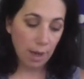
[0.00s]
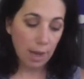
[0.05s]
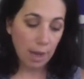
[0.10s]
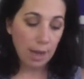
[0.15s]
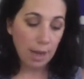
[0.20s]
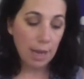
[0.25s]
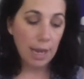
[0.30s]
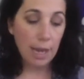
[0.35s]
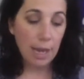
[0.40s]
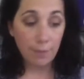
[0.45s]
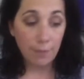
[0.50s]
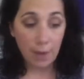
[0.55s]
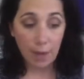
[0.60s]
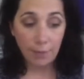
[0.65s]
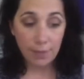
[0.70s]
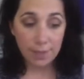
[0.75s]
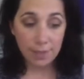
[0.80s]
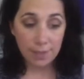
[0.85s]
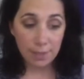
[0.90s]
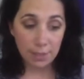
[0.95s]
I've
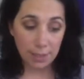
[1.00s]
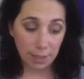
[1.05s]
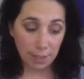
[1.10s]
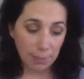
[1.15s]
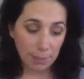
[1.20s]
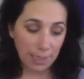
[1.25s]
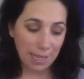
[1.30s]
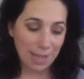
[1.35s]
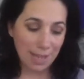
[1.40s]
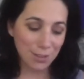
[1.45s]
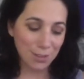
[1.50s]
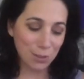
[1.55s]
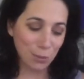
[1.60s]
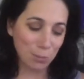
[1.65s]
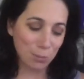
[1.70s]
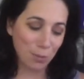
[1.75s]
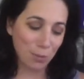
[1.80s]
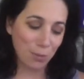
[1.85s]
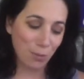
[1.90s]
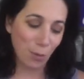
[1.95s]
obviously done my nails
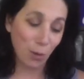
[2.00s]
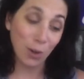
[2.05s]
before,